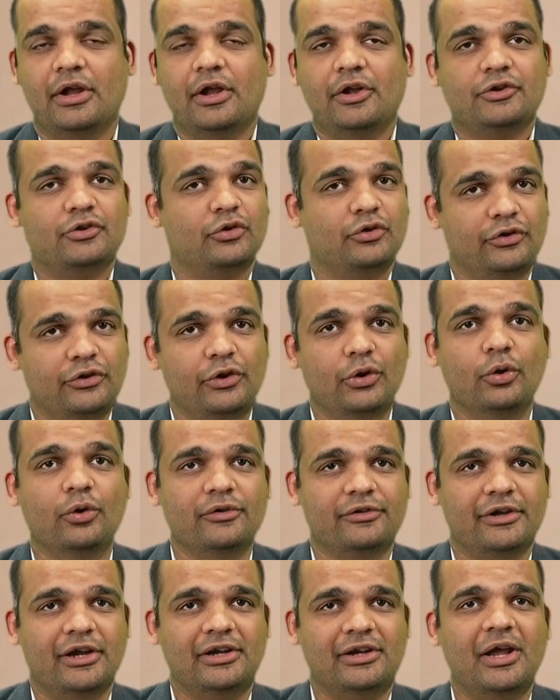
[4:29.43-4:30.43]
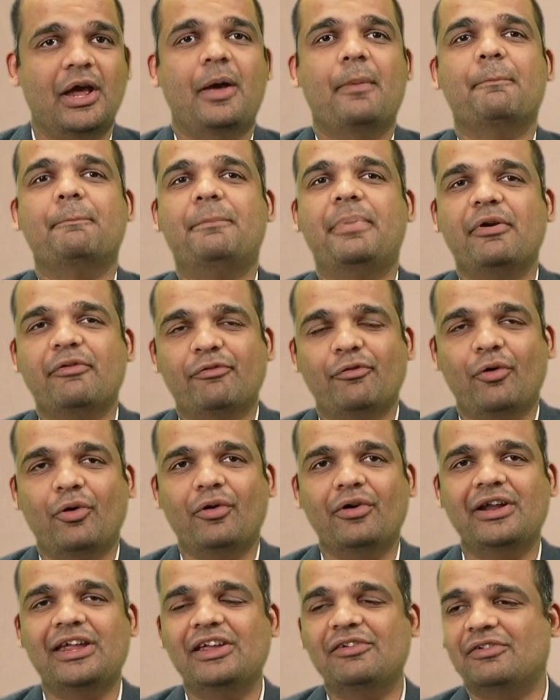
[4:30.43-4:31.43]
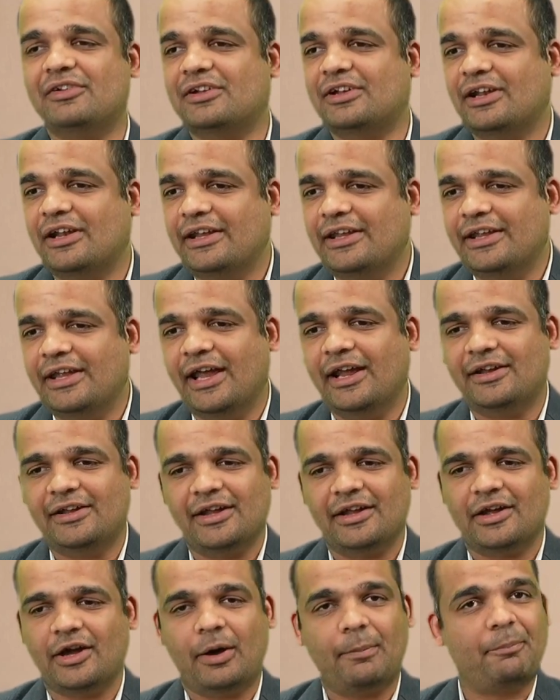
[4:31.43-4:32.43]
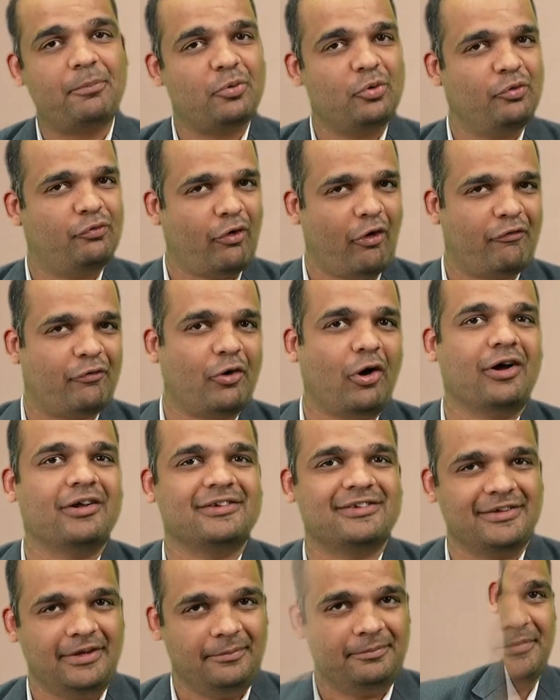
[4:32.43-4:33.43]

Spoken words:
to use it before even creating a proof of concept.